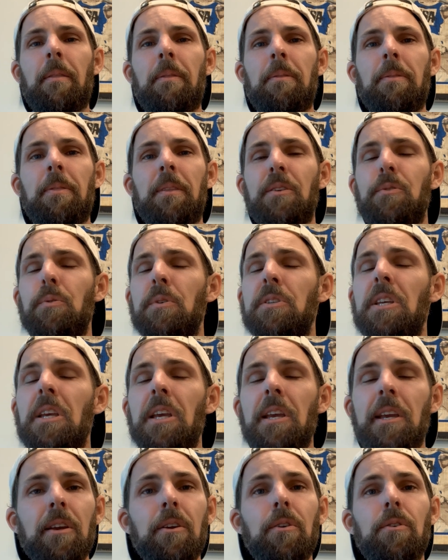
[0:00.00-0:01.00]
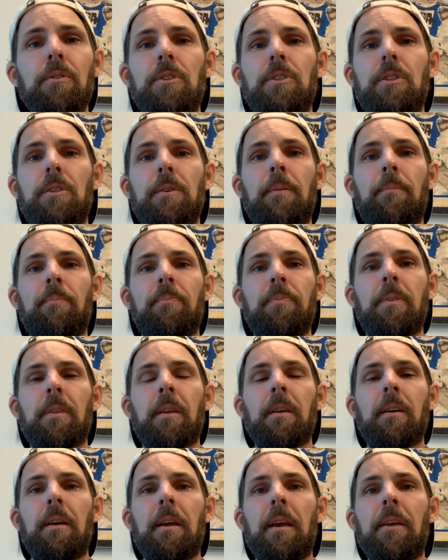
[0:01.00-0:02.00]
This was huge
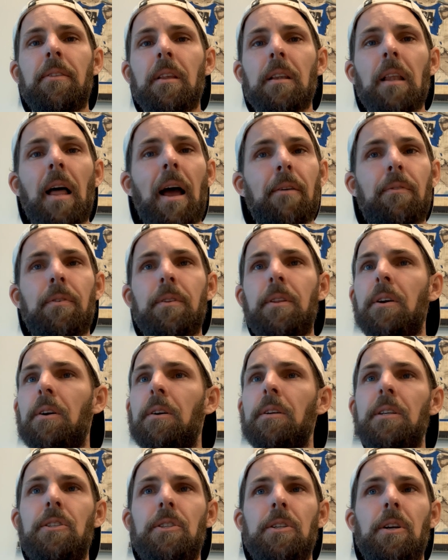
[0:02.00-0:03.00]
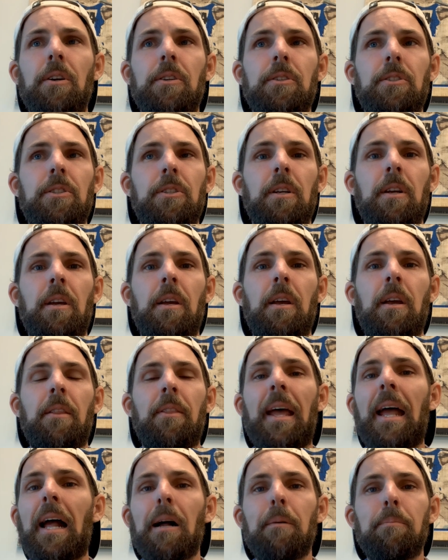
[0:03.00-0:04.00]
in the life of the early church.
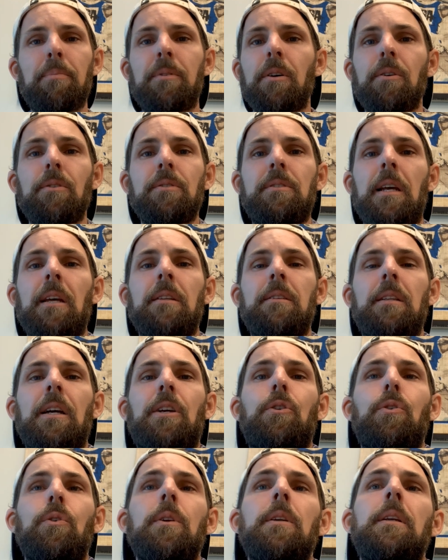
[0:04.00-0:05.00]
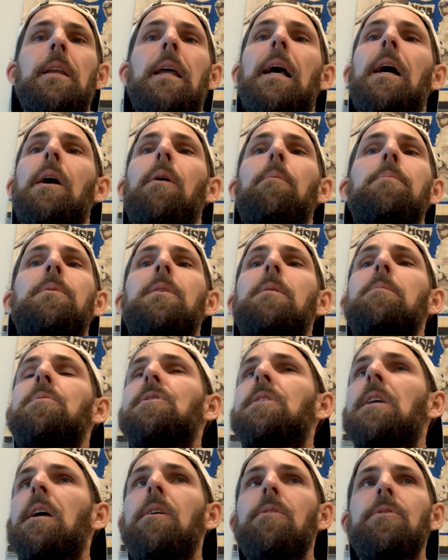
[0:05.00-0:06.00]
They helped those that couldn't help
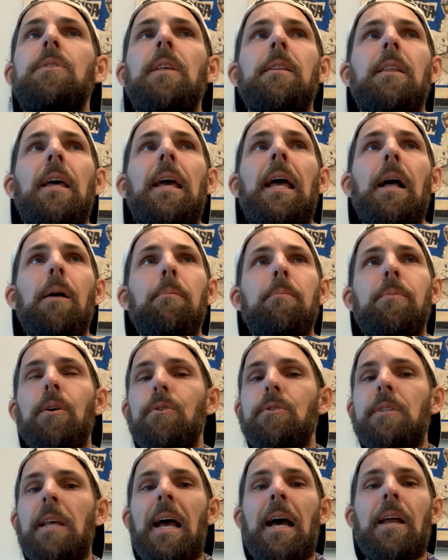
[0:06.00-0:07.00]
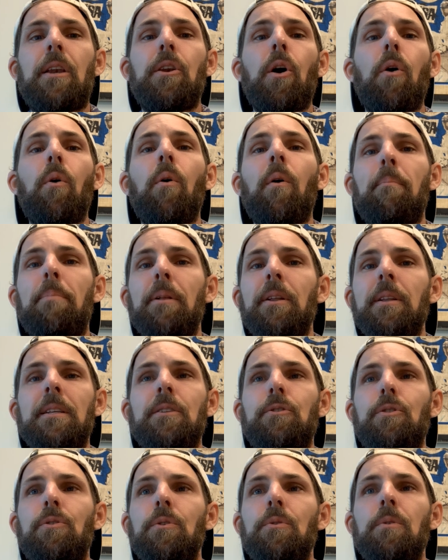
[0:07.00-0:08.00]
themselves, that they helped those that had no ability
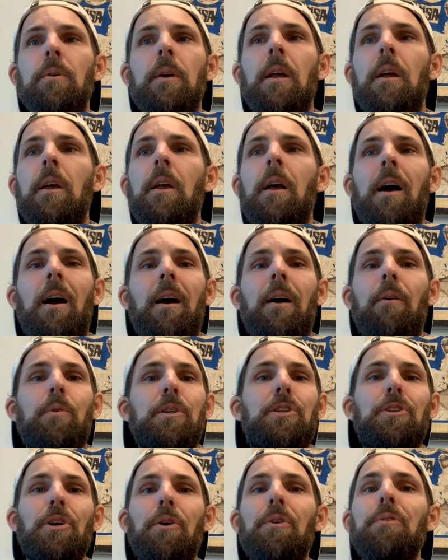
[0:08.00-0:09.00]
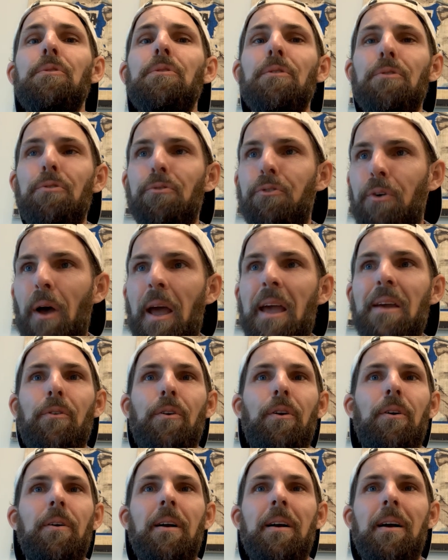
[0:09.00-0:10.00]
to return the favor.